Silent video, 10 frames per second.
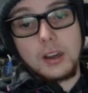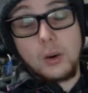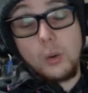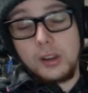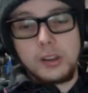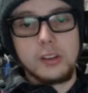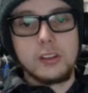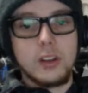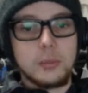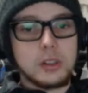quickly to
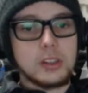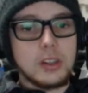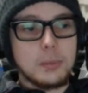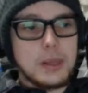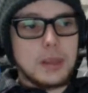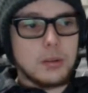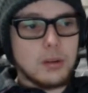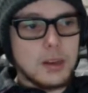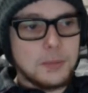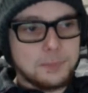stop that threat.